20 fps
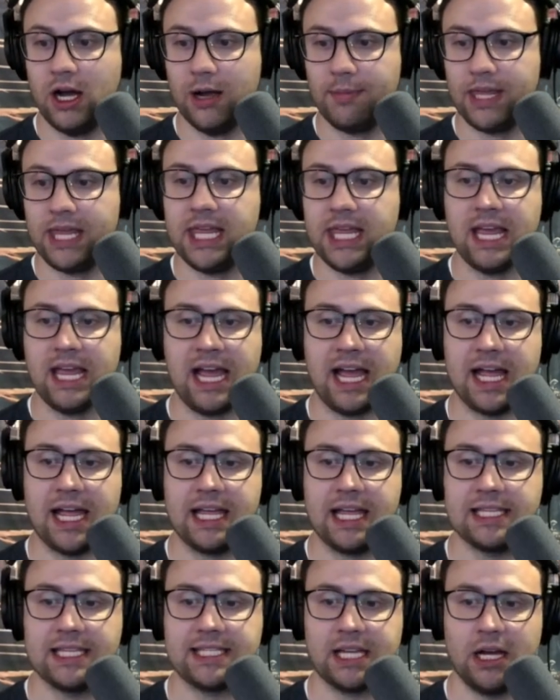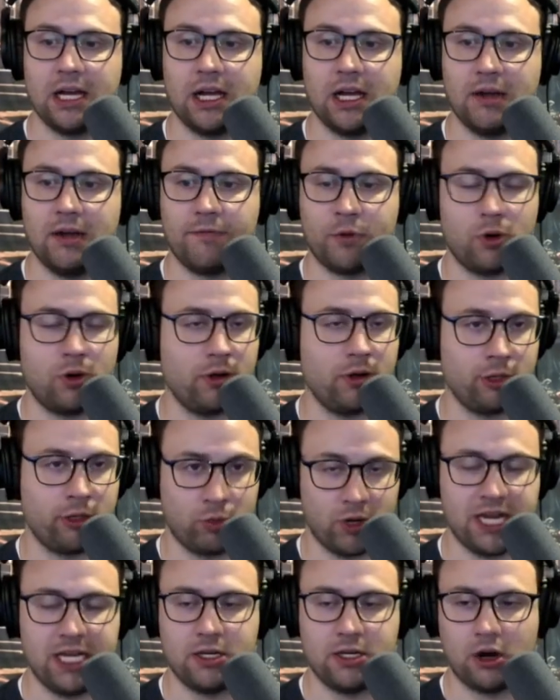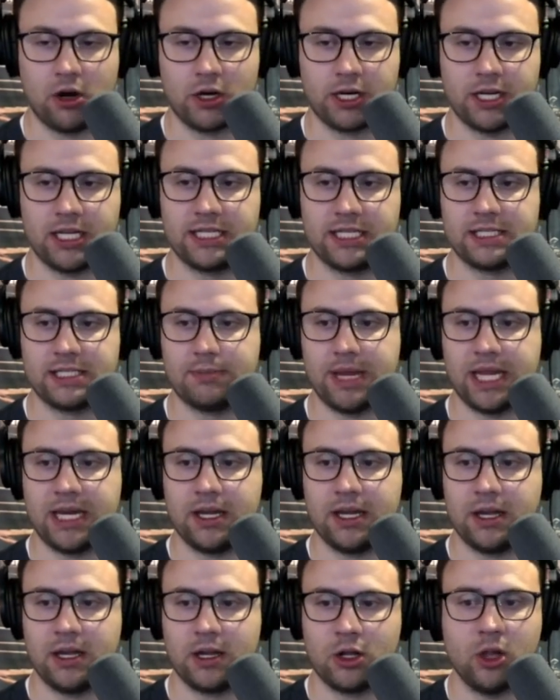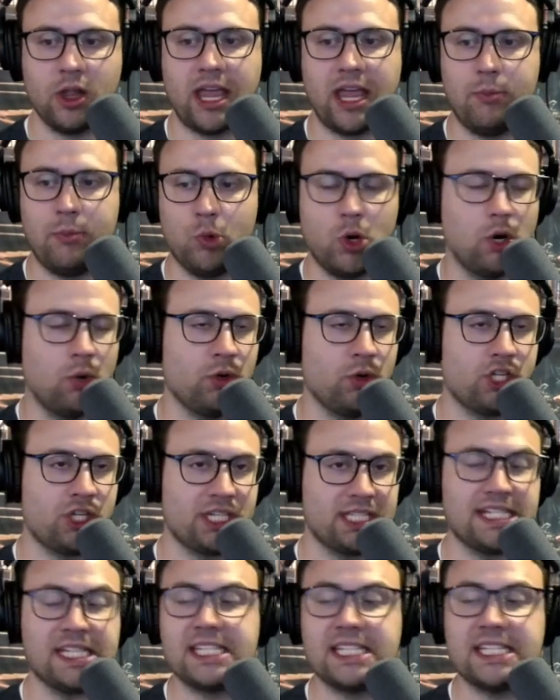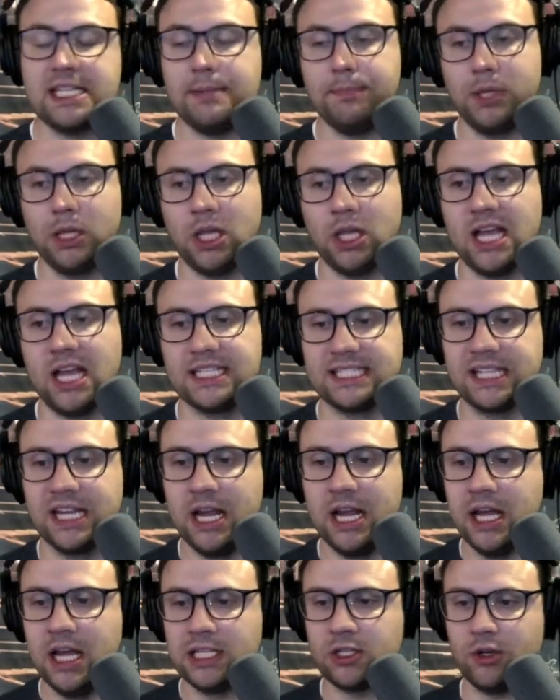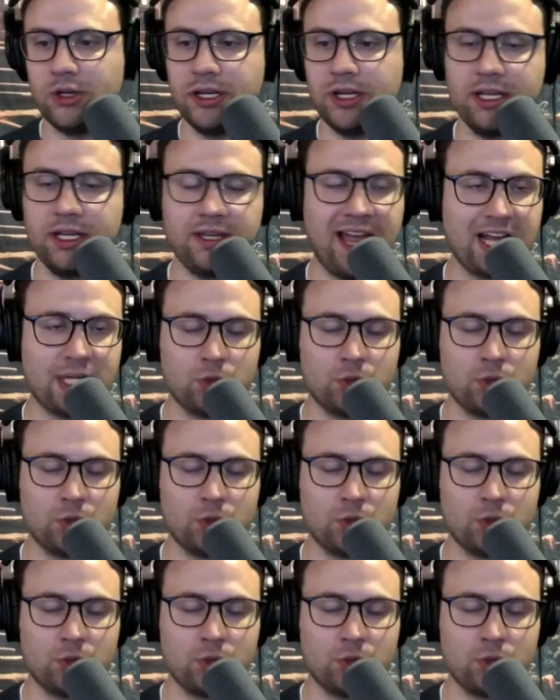he has for 3 darkness mana Claymore, which is 60 plus. So it attacks